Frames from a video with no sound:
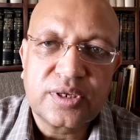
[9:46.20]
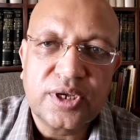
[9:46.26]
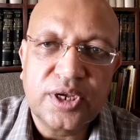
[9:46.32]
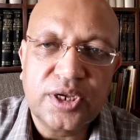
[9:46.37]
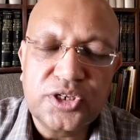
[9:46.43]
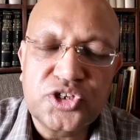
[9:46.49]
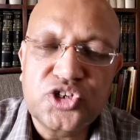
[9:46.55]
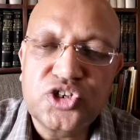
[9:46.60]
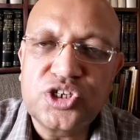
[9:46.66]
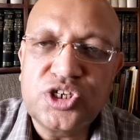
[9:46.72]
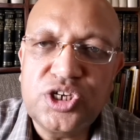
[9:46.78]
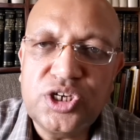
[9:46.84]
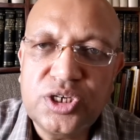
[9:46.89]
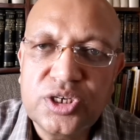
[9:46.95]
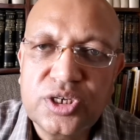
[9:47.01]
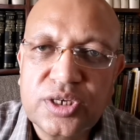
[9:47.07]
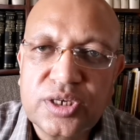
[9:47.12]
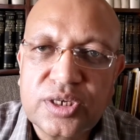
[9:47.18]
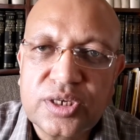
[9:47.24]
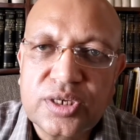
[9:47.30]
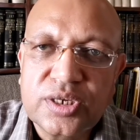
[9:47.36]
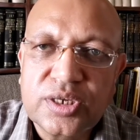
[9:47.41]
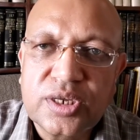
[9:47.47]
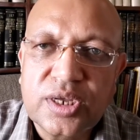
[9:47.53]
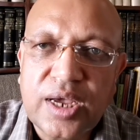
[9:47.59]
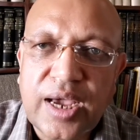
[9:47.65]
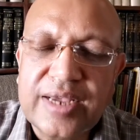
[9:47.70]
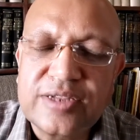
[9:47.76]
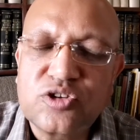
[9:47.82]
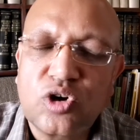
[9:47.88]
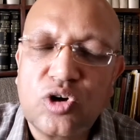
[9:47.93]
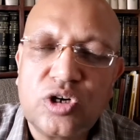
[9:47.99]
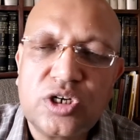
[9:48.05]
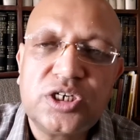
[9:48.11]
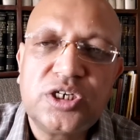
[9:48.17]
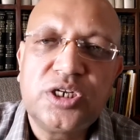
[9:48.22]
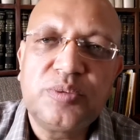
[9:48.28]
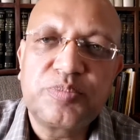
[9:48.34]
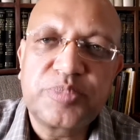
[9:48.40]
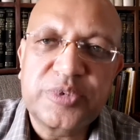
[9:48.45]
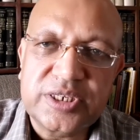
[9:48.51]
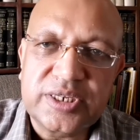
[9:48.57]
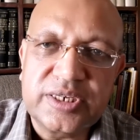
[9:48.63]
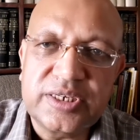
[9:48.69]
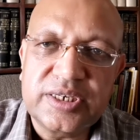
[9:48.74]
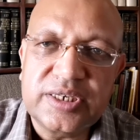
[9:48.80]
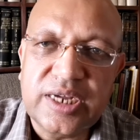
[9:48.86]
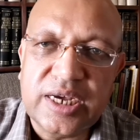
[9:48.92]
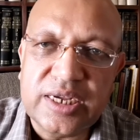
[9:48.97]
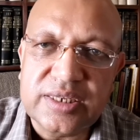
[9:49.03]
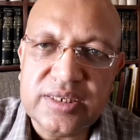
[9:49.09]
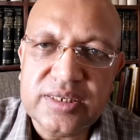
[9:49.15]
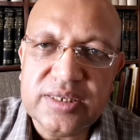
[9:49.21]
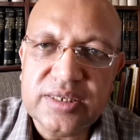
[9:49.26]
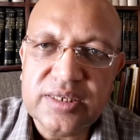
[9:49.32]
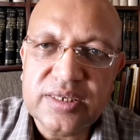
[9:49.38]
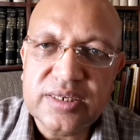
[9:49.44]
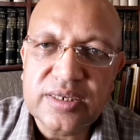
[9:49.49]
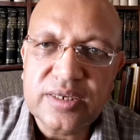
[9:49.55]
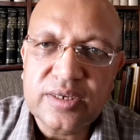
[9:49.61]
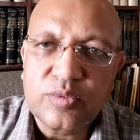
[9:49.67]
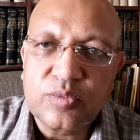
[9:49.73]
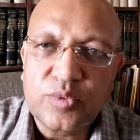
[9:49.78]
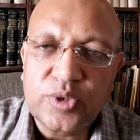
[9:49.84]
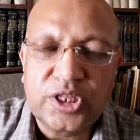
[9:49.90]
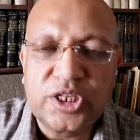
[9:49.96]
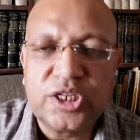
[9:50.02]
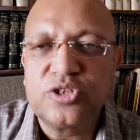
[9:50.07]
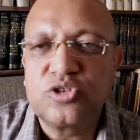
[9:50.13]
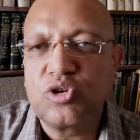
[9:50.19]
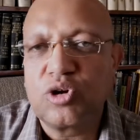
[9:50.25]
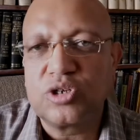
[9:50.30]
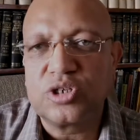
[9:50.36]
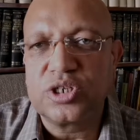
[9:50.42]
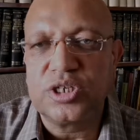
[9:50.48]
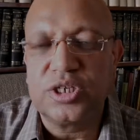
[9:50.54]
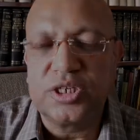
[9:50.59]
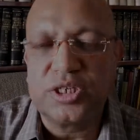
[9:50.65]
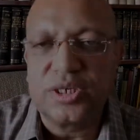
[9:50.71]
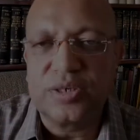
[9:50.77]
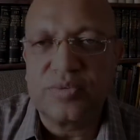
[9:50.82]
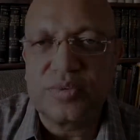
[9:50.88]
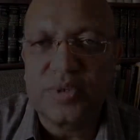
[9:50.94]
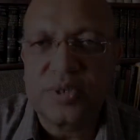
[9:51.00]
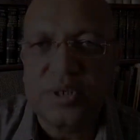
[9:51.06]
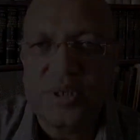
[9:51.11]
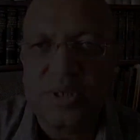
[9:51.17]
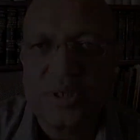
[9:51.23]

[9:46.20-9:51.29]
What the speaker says: History has already presented us with these alternatives.